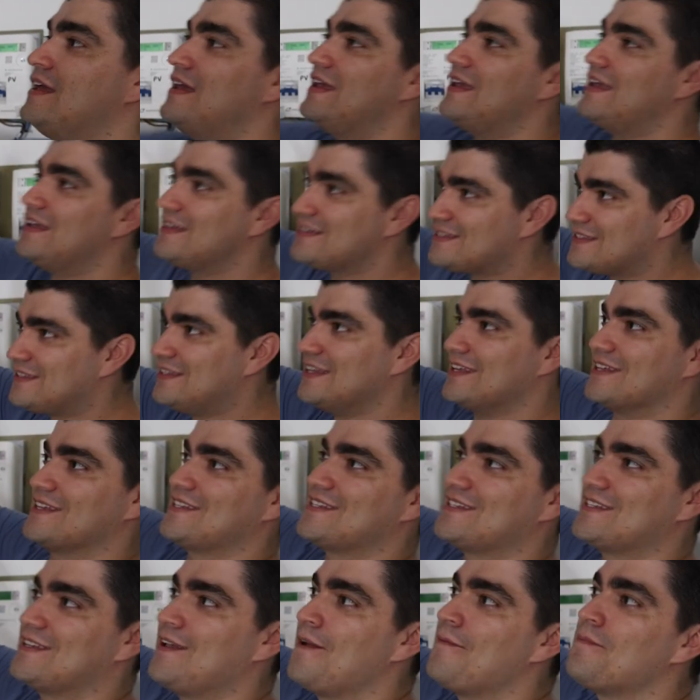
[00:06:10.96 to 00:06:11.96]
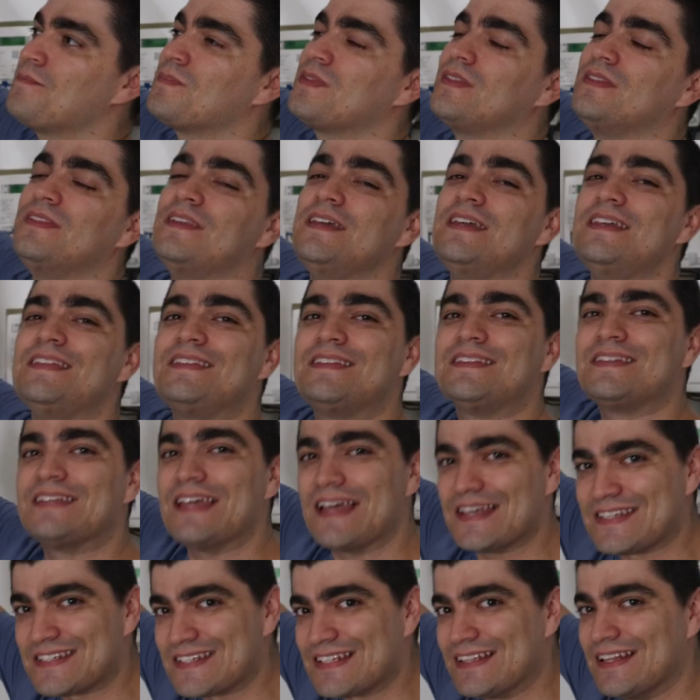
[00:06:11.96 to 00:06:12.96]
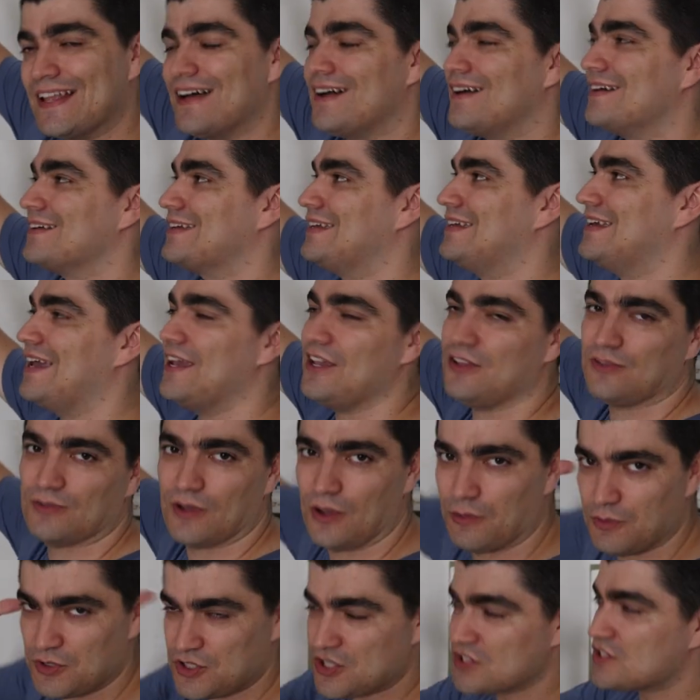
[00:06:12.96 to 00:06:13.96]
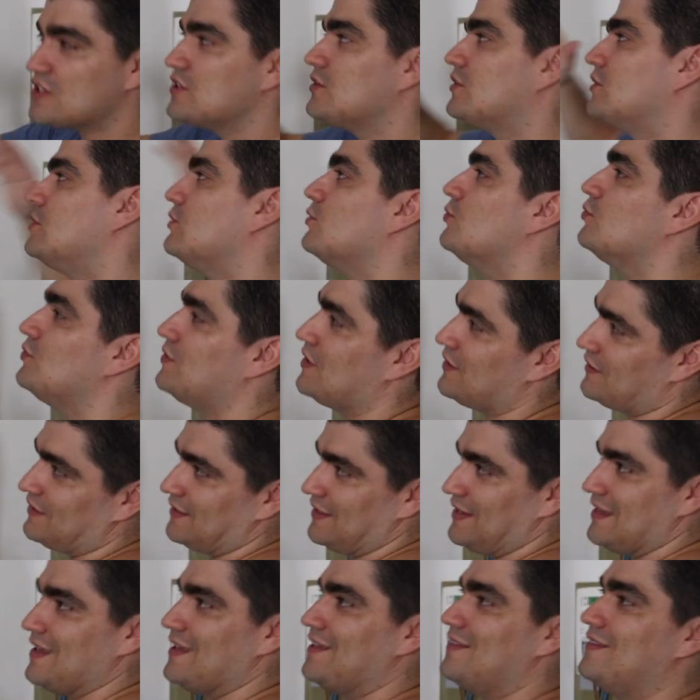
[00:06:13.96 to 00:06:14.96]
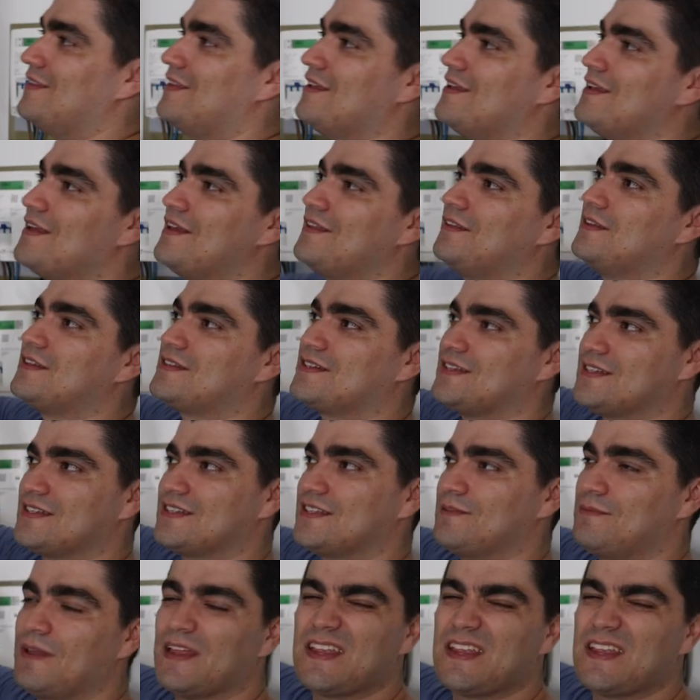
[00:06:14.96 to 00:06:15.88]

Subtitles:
is this, the Tesla Gateway, which is included in the system.